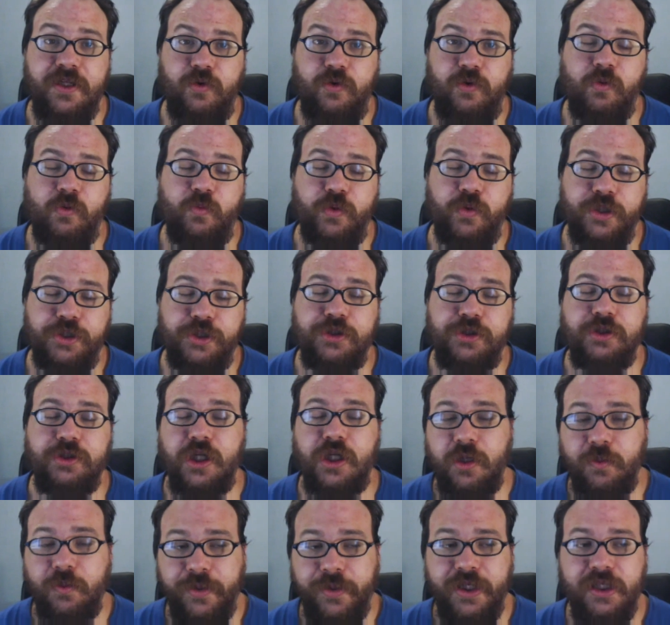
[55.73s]
which I
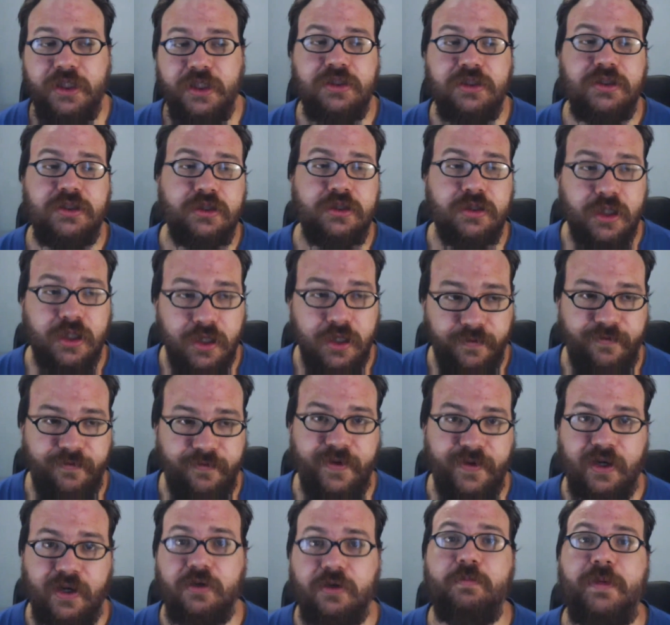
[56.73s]
raised a fair
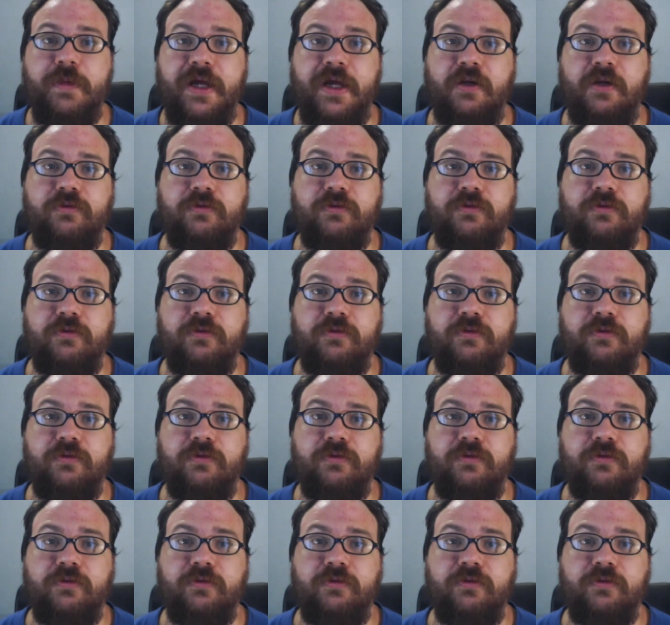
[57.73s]
amount.